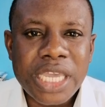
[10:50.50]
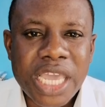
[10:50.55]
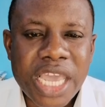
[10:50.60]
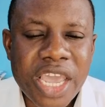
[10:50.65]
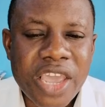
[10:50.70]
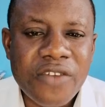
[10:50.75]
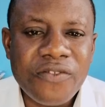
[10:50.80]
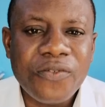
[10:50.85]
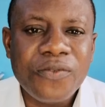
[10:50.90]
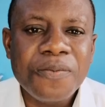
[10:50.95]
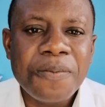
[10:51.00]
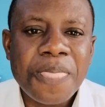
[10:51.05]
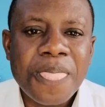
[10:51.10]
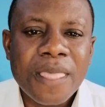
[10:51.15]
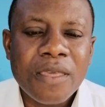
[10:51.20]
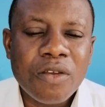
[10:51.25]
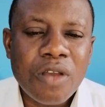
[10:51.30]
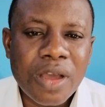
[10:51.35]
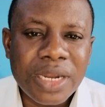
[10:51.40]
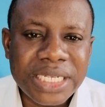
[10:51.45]
if
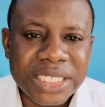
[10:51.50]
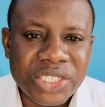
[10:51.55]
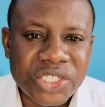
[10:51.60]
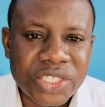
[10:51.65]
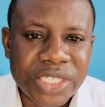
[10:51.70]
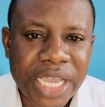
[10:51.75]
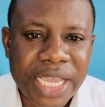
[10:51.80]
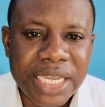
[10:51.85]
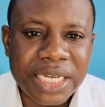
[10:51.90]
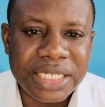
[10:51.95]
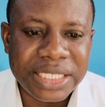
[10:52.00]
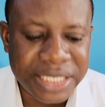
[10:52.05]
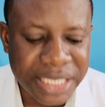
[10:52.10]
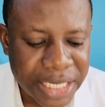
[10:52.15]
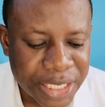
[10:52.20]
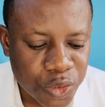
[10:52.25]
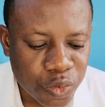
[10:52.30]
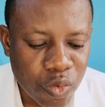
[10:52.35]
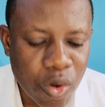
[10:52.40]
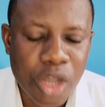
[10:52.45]
God is saying
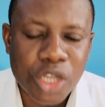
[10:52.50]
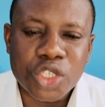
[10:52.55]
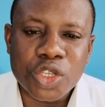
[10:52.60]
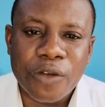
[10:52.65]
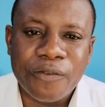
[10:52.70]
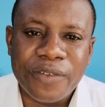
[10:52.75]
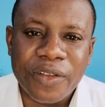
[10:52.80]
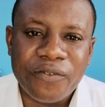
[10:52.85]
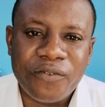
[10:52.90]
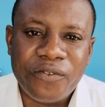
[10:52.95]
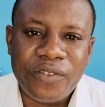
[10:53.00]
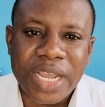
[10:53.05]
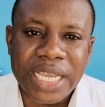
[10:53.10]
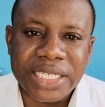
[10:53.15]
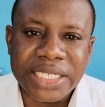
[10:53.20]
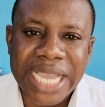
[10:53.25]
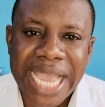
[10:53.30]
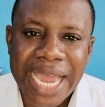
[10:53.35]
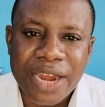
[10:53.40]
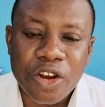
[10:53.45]
these works of the
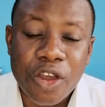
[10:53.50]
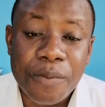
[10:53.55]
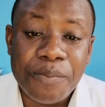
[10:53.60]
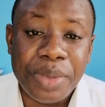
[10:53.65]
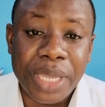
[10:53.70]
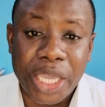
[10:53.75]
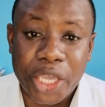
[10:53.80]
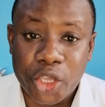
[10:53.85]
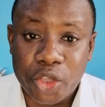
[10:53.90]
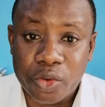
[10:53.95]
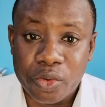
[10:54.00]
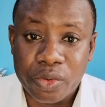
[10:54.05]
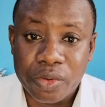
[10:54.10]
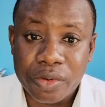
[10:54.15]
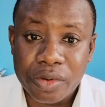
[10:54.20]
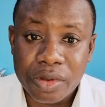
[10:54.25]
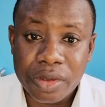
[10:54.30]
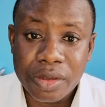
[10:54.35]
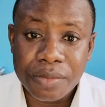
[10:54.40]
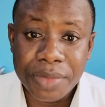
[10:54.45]
flesh cannot be in you,
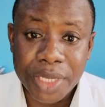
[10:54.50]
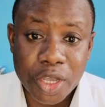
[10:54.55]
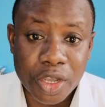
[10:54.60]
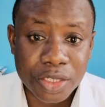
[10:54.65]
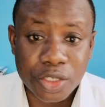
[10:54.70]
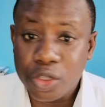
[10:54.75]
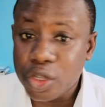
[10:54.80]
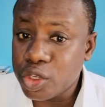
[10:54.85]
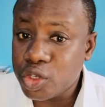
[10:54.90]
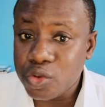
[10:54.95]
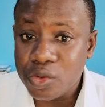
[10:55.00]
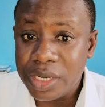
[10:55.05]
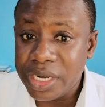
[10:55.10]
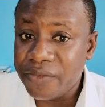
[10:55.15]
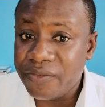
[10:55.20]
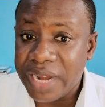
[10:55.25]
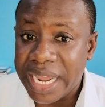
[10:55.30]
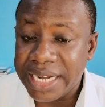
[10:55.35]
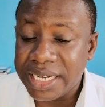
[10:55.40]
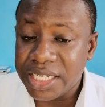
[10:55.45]
because those who
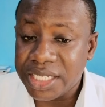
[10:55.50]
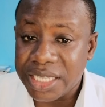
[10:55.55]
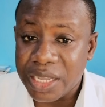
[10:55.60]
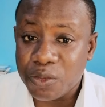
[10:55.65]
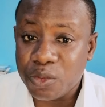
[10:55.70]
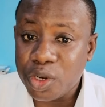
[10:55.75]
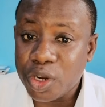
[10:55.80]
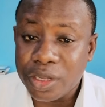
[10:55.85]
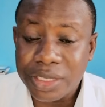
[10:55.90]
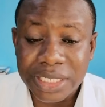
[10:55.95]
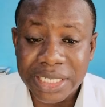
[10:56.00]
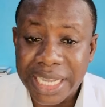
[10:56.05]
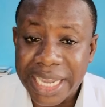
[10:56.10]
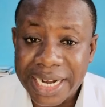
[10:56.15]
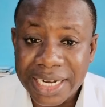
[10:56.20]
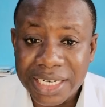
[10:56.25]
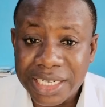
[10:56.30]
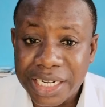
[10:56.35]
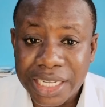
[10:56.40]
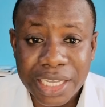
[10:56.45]
live like this, they will not
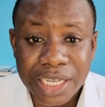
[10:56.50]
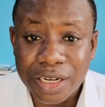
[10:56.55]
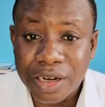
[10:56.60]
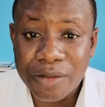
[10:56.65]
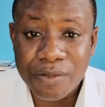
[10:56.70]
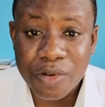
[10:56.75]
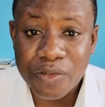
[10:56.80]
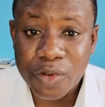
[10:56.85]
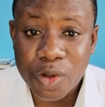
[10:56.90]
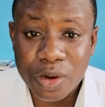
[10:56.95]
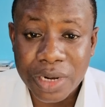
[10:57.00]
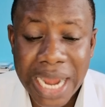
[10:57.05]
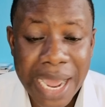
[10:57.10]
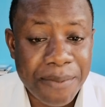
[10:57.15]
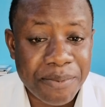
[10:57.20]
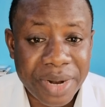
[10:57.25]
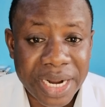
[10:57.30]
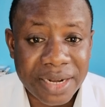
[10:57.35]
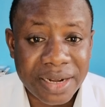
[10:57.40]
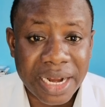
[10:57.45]
inherit the kingdom of God.
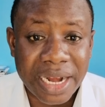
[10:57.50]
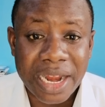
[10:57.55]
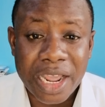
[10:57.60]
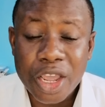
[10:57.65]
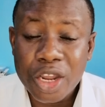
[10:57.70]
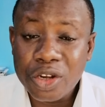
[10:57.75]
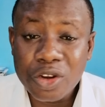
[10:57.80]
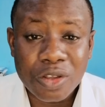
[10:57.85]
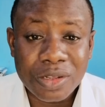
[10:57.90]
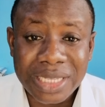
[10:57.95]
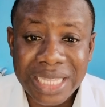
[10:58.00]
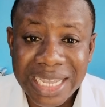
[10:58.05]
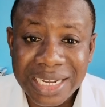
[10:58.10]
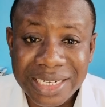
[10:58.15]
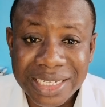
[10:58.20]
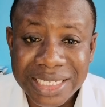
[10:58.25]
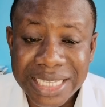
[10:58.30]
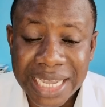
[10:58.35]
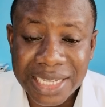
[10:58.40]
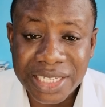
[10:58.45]
And brethren, don't
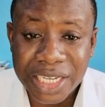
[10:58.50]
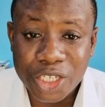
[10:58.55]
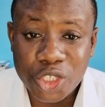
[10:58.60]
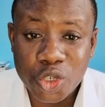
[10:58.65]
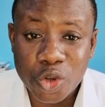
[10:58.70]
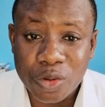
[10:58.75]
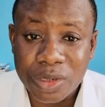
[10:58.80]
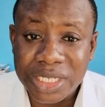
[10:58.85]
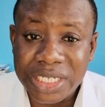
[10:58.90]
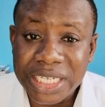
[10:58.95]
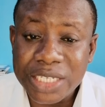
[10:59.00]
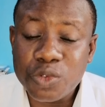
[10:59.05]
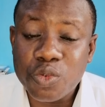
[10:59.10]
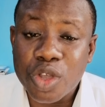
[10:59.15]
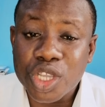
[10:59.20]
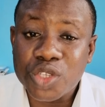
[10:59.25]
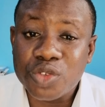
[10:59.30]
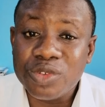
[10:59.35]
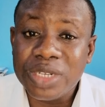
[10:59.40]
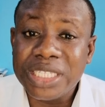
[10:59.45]
take this as a joke. This
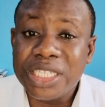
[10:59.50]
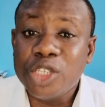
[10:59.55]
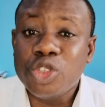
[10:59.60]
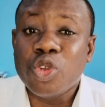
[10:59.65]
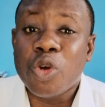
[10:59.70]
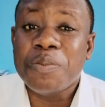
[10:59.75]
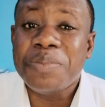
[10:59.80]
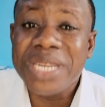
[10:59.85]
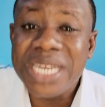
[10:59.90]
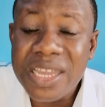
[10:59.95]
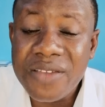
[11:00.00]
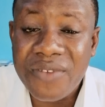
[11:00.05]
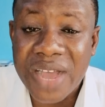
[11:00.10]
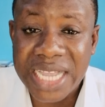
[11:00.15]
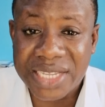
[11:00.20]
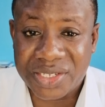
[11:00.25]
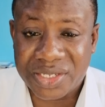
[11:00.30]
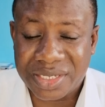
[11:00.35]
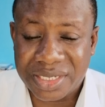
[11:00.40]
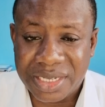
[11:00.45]
was written to
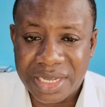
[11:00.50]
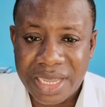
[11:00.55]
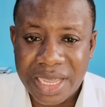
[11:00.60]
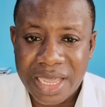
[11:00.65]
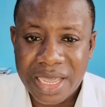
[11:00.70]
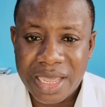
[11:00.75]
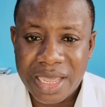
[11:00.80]
believers.